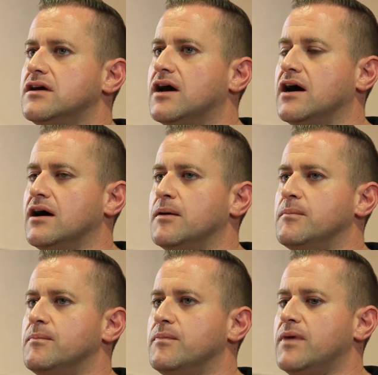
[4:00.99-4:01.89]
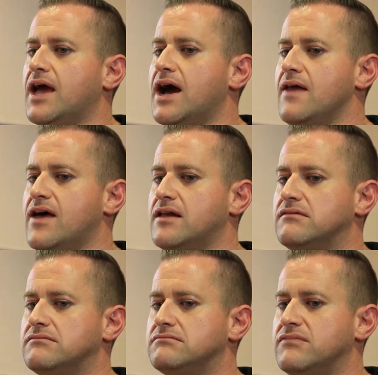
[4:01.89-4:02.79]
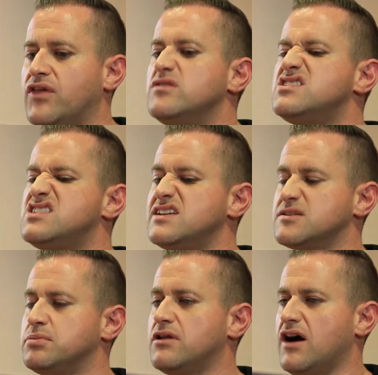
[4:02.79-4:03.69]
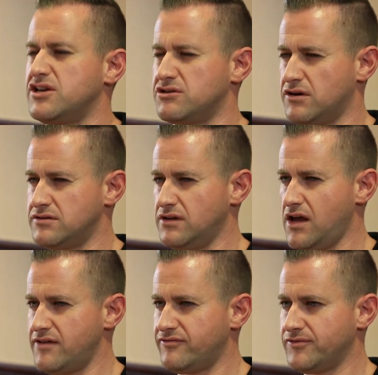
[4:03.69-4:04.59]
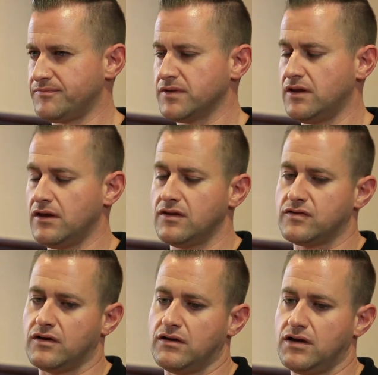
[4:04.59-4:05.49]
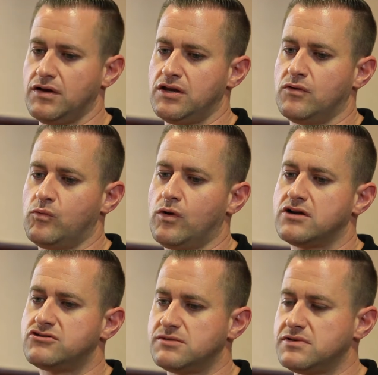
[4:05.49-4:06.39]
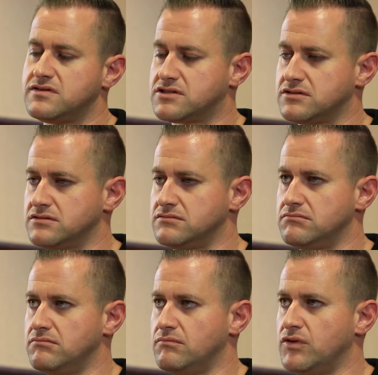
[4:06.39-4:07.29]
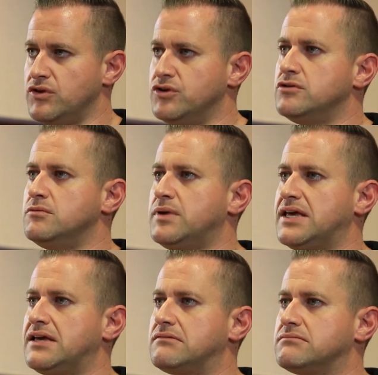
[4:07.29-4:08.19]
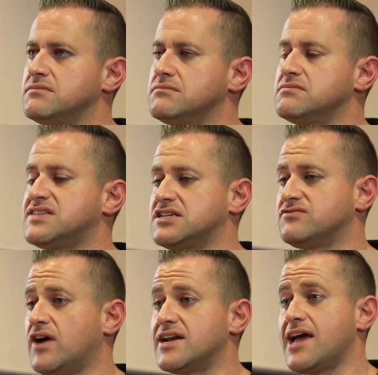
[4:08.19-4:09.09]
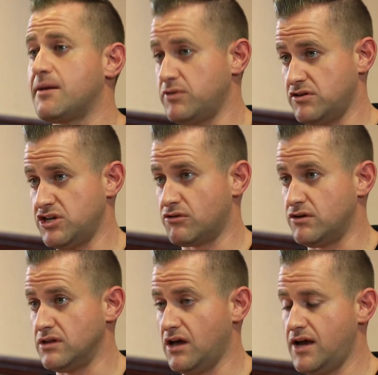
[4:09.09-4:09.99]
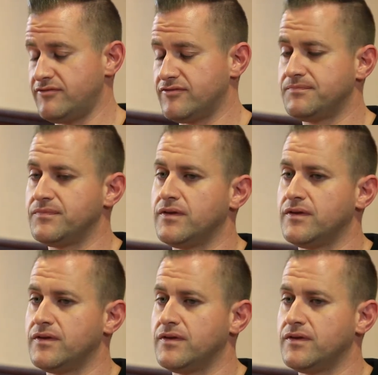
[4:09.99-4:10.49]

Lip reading: how those things apply in your own life. So, what contributes to you being satisfied and happy in your own life.